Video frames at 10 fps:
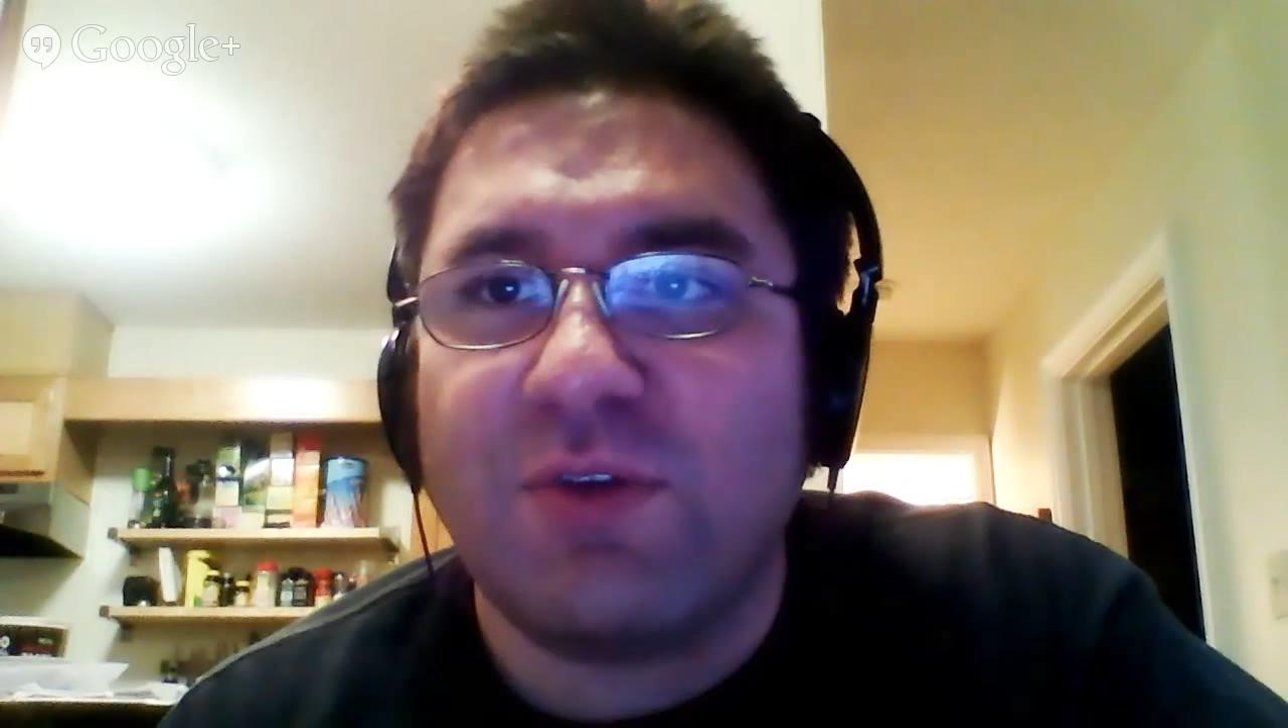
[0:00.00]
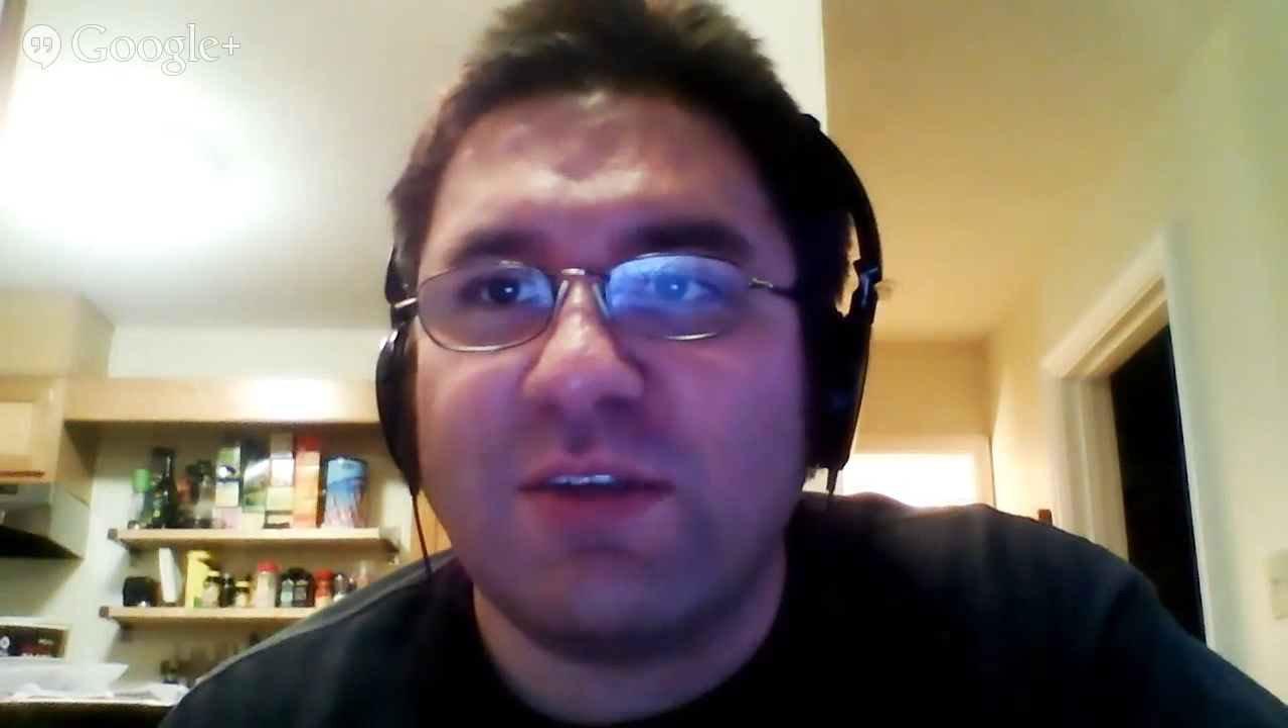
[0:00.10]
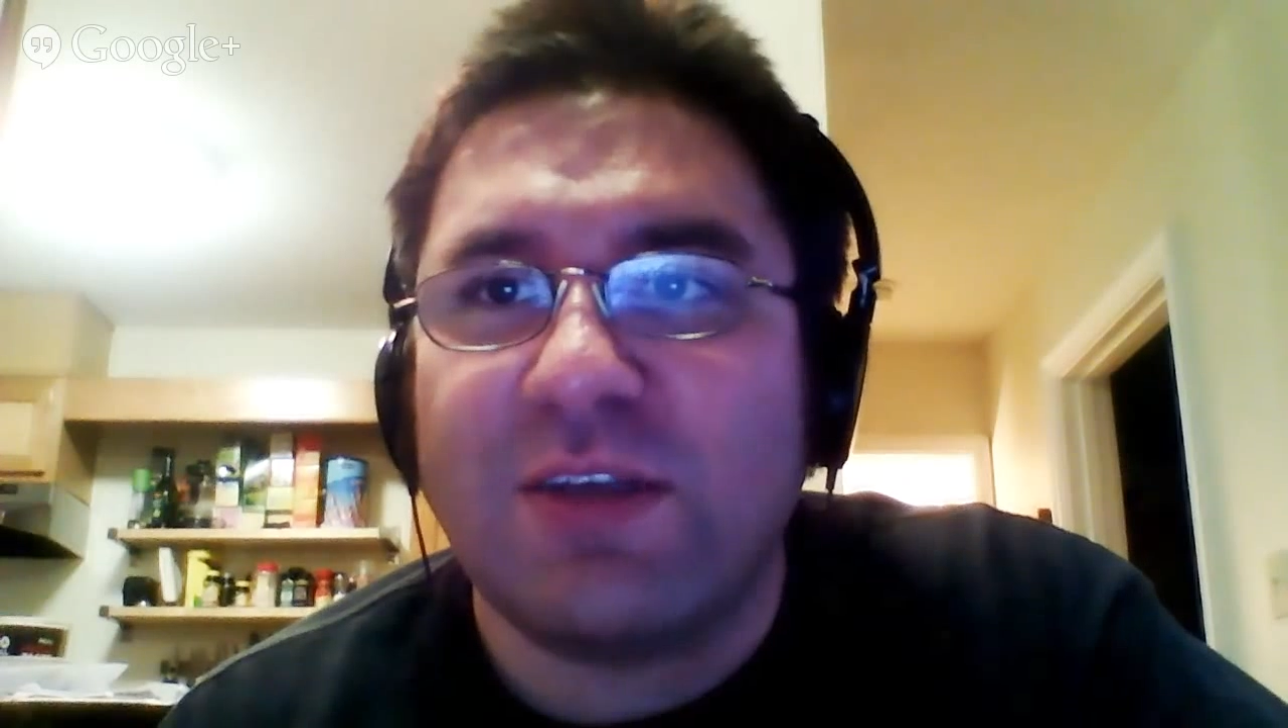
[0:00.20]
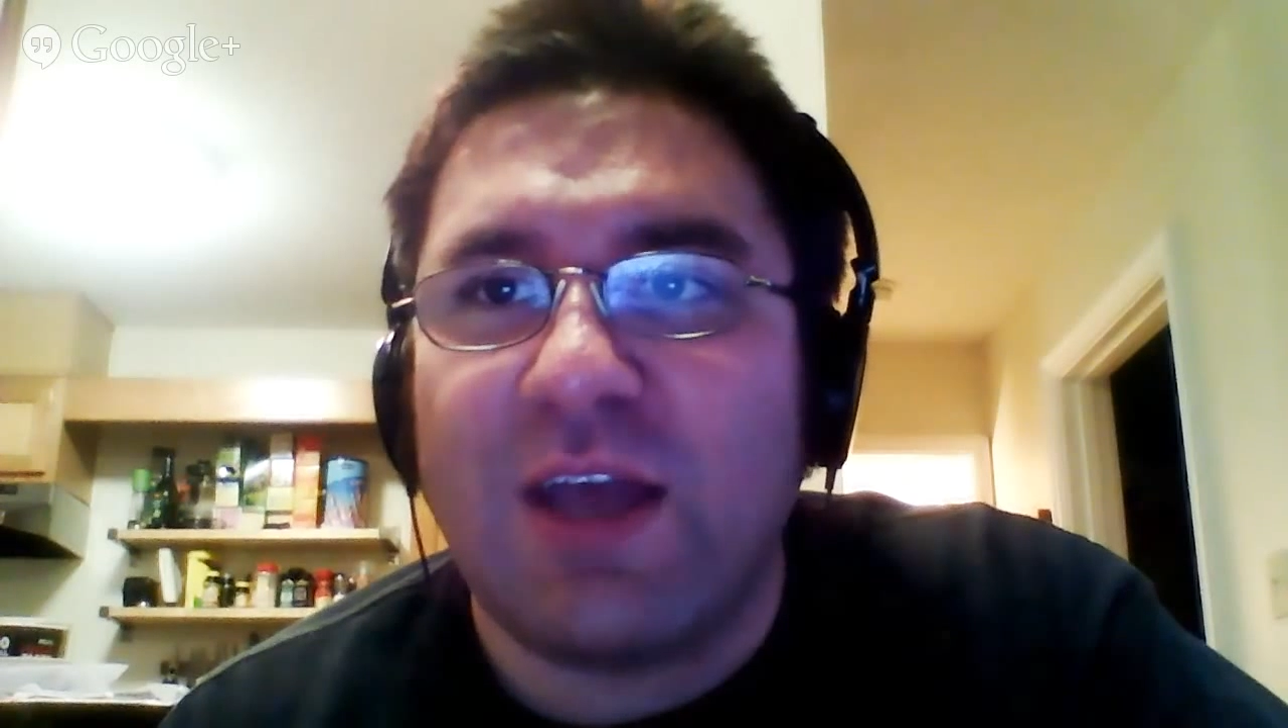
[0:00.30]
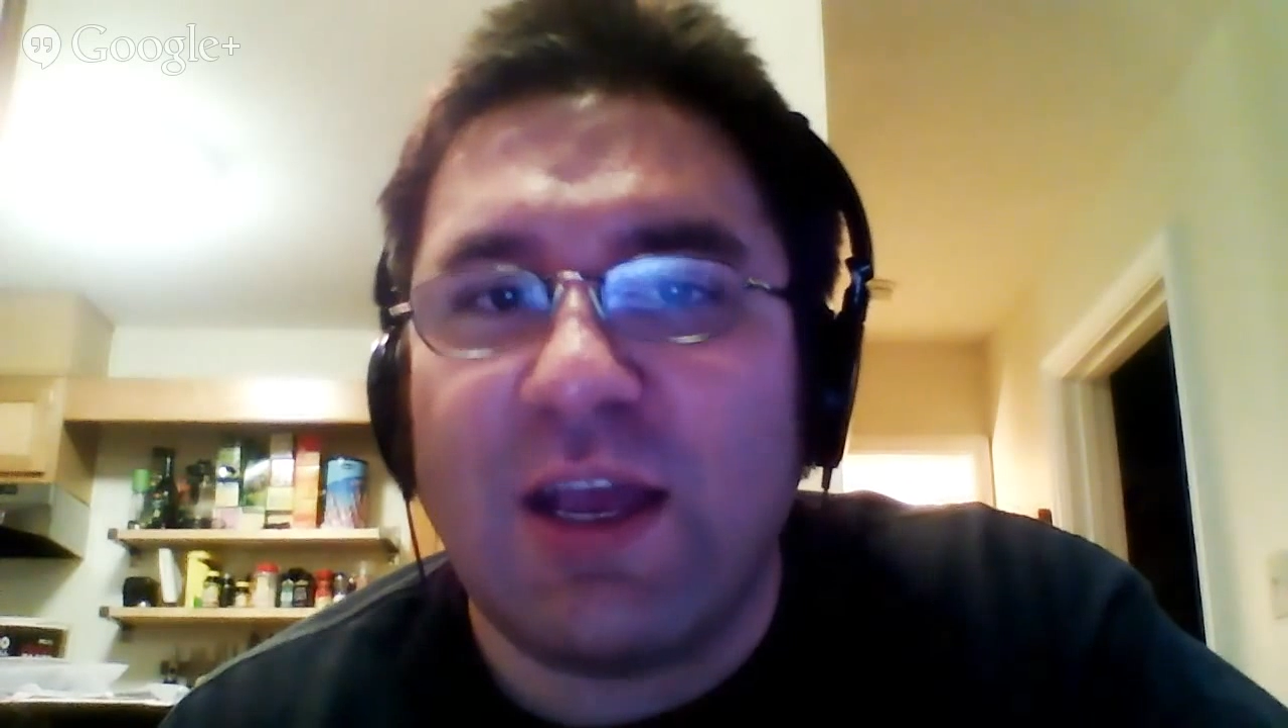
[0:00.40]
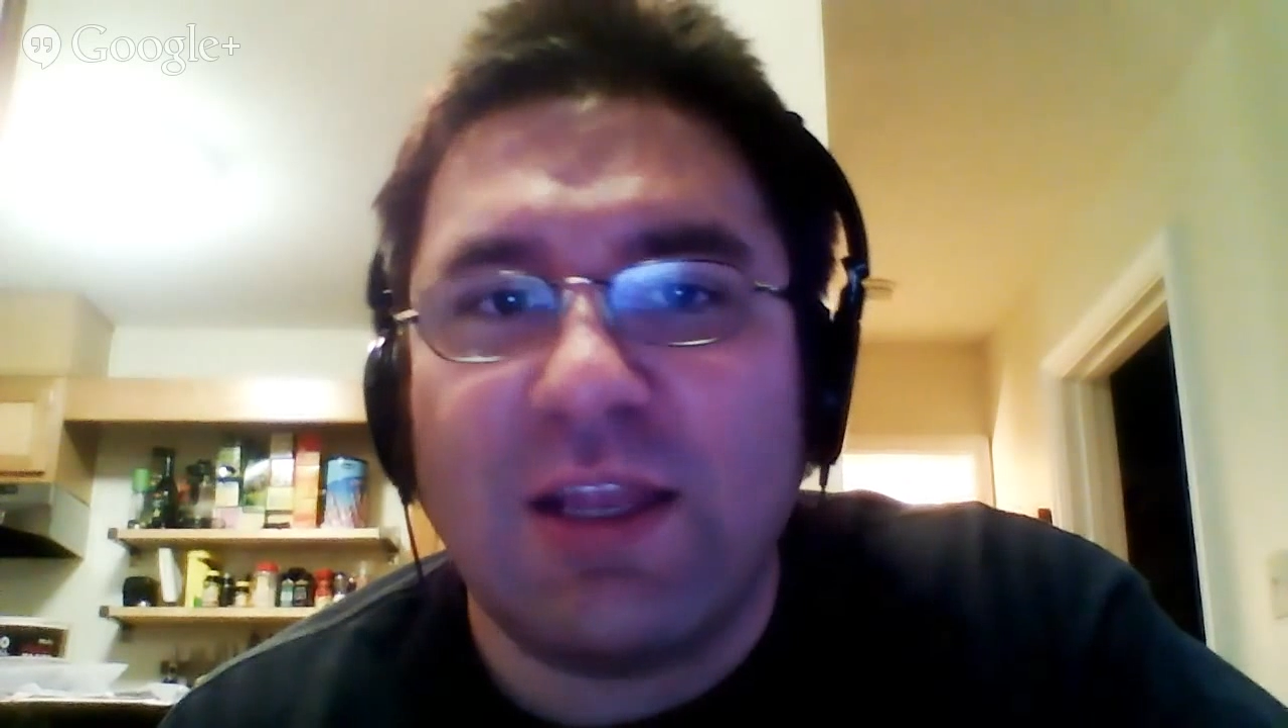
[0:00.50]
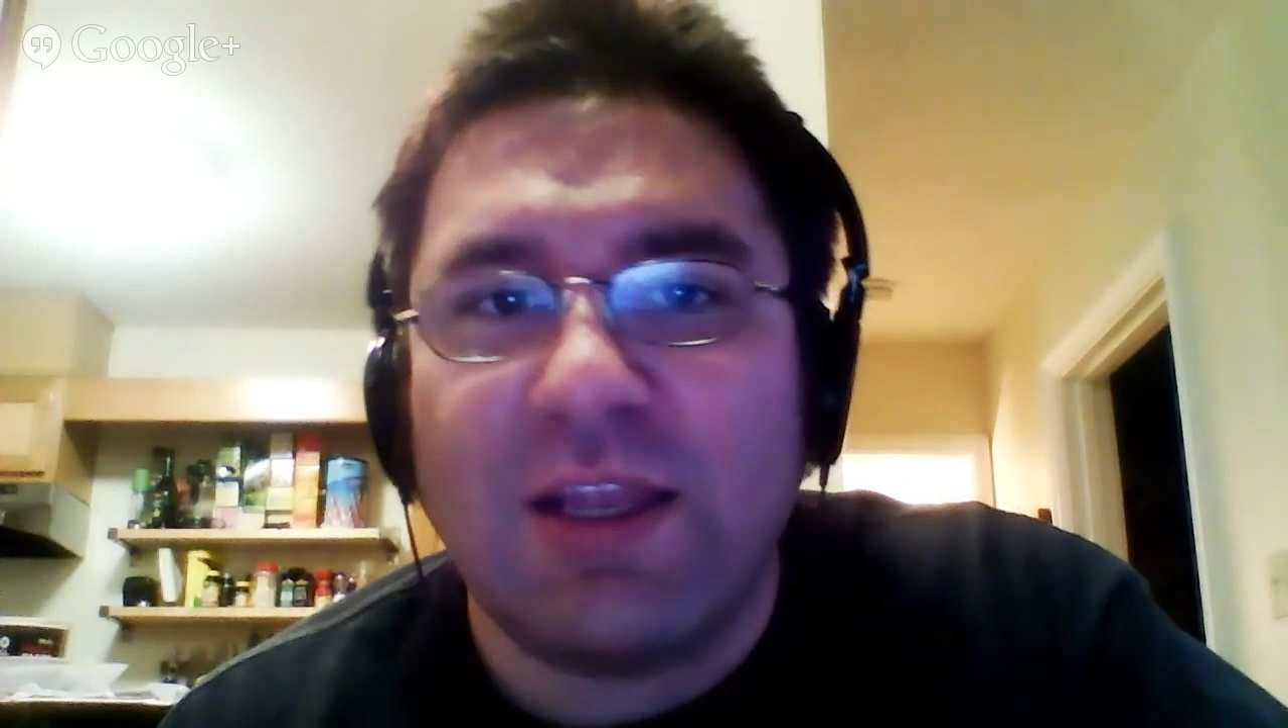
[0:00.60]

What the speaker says: decide